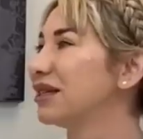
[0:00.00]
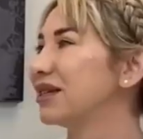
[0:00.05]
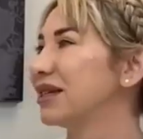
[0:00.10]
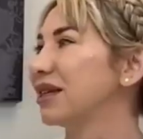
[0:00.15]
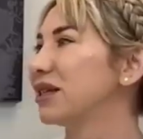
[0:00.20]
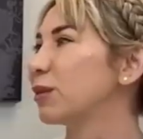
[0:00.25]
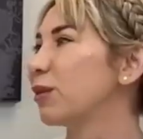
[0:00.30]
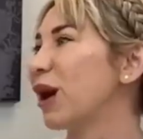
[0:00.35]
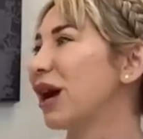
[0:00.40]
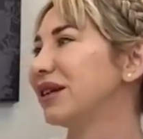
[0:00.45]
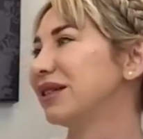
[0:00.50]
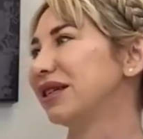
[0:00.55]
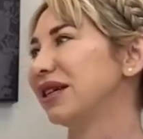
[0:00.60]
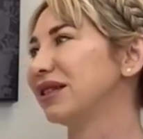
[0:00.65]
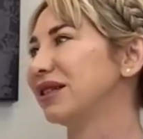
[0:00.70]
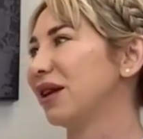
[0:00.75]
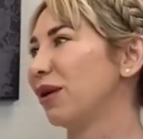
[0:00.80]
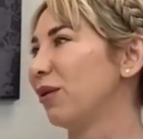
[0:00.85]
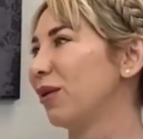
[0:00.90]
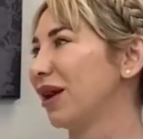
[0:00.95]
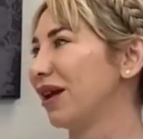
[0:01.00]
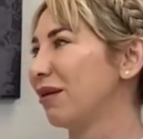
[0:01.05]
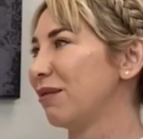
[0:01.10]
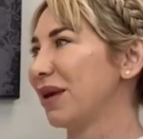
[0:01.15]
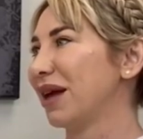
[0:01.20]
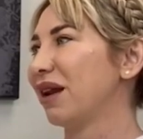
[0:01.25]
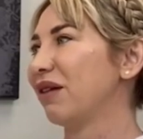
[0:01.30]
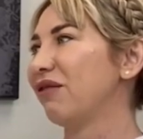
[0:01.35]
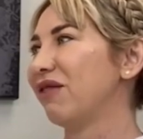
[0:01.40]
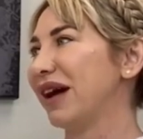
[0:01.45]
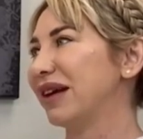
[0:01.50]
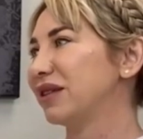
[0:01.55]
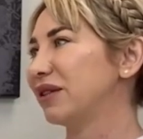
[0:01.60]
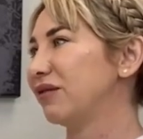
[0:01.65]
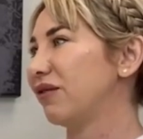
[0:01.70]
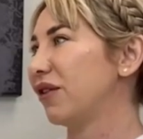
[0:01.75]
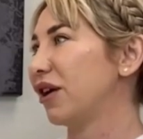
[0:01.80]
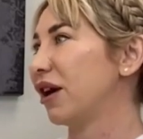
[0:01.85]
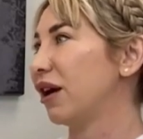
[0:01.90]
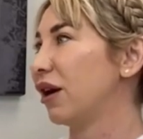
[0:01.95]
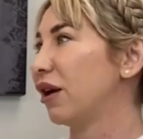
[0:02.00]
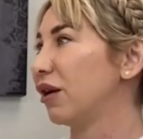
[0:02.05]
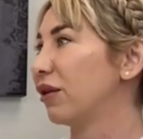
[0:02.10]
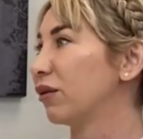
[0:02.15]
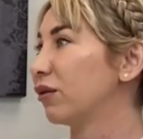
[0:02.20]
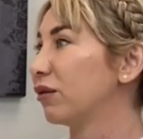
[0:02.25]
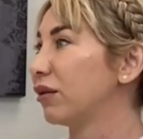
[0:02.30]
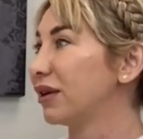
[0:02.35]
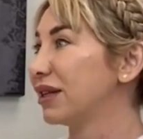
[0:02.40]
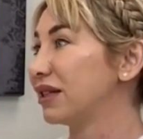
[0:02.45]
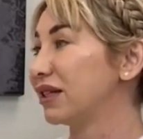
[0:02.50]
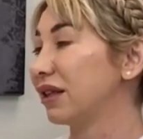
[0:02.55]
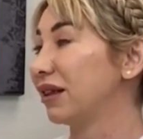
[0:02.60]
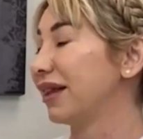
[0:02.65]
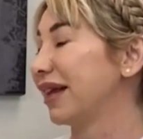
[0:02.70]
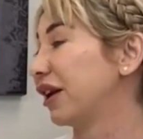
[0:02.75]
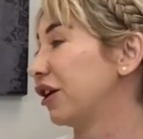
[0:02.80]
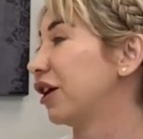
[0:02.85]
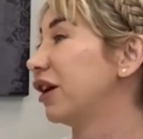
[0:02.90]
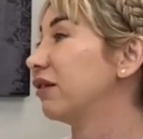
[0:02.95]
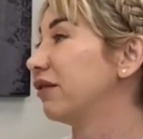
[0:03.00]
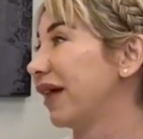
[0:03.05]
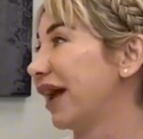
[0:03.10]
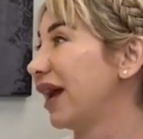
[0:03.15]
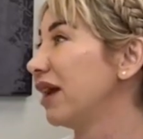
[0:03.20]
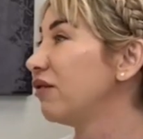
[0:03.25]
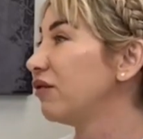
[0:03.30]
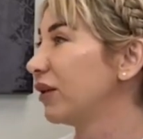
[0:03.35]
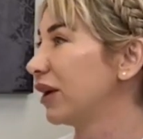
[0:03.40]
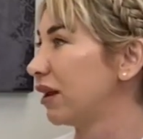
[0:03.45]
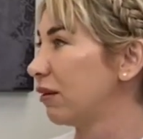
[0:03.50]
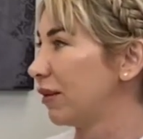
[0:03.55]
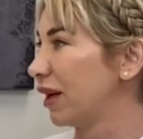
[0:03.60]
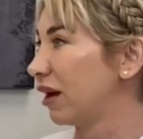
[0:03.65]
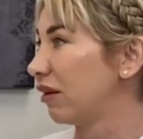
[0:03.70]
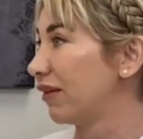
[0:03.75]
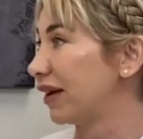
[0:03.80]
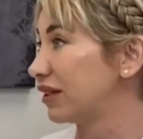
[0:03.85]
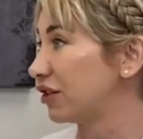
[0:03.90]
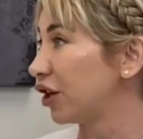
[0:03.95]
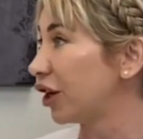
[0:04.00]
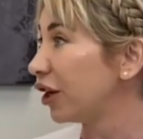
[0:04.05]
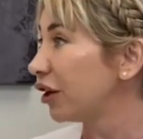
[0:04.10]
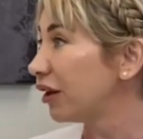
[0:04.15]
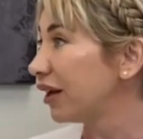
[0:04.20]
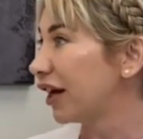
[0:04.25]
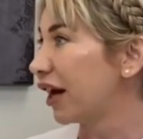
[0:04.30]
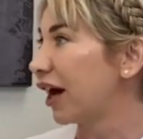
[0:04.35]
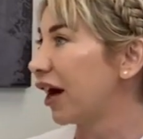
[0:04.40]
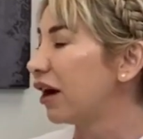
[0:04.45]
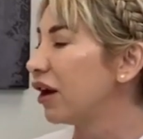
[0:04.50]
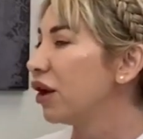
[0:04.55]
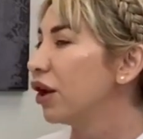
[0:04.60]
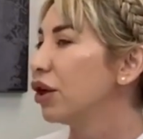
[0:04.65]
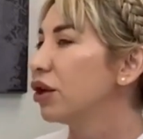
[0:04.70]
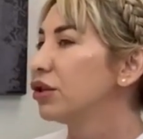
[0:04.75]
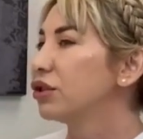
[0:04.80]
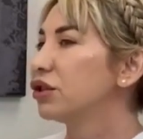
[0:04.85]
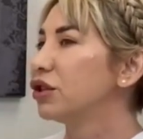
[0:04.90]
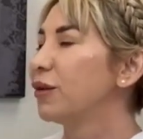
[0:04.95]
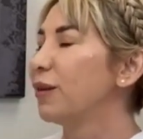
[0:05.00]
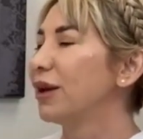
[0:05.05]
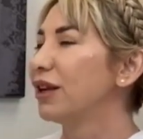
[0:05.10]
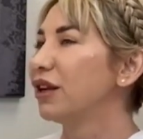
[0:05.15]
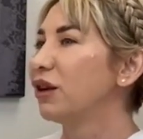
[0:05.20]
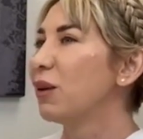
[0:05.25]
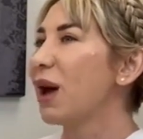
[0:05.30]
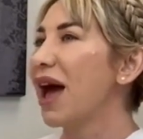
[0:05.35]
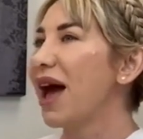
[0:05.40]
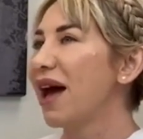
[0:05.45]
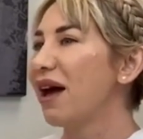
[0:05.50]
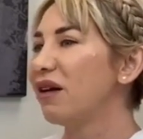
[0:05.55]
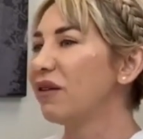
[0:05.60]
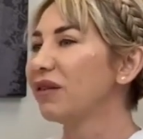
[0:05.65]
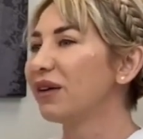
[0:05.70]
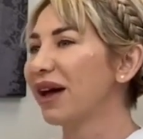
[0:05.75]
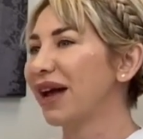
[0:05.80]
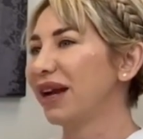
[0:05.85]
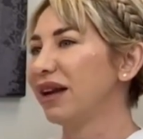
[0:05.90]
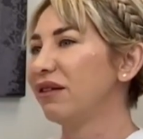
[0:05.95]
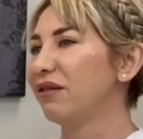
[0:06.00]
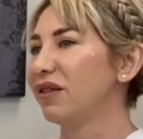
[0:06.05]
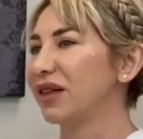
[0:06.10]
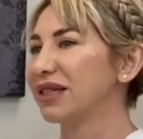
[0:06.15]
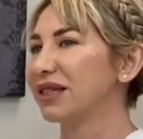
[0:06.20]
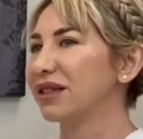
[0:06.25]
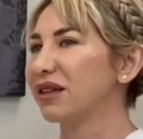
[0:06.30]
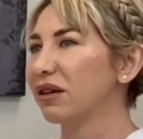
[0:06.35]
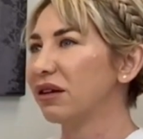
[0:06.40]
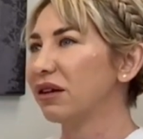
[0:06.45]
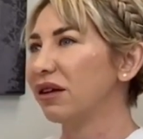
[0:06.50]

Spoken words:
disease process that wouldn't manifest for later in life can manifest earlier. So when you have kind of this